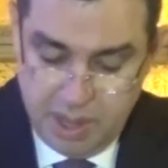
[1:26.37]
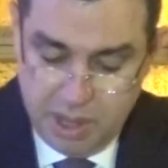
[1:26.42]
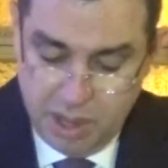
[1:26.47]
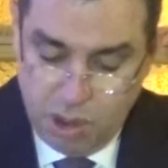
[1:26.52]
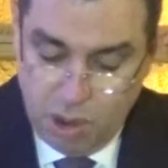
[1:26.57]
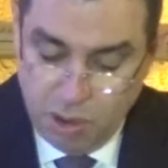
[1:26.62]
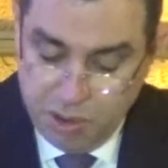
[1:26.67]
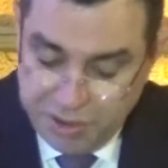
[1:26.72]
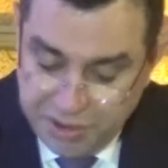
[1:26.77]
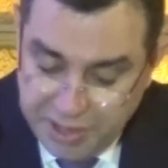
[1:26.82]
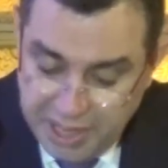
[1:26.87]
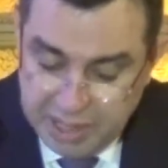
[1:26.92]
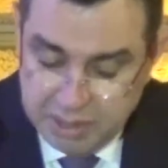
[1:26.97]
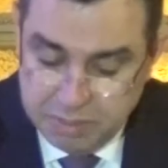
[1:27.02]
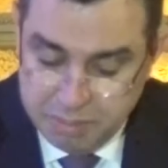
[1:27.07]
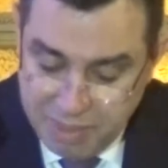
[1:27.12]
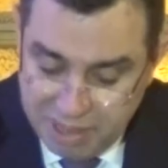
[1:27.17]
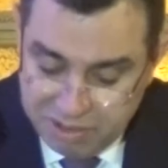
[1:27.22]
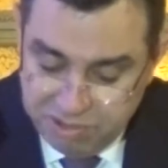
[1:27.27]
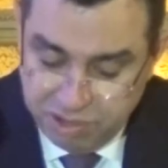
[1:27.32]
concrete
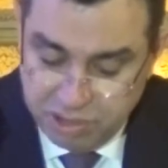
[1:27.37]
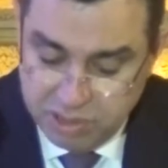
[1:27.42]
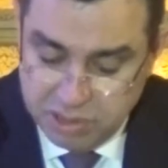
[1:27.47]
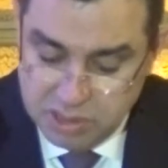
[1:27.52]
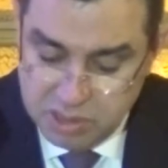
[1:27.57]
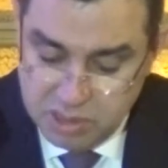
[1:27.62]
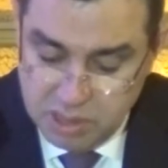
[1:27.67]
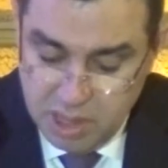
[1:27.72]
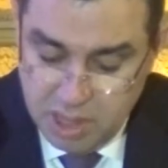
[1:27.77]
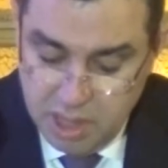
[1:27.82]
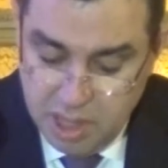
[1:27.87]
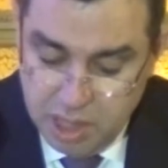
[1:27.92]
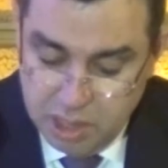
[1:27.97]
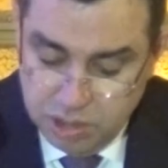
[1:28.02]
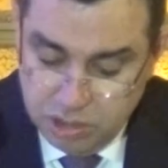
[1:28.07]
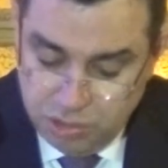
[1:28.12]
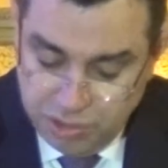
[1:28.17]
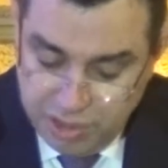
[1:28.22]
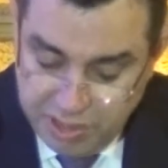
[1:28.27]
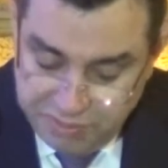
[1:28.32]
measures
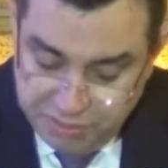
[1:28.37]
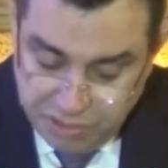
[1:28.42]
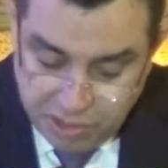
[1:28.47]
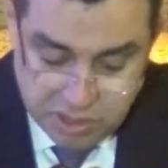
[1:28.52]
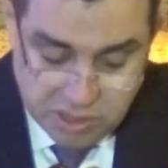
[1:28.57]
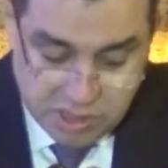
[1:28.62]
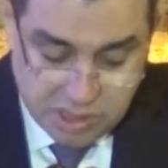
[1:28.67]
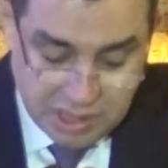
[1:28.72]
to reverse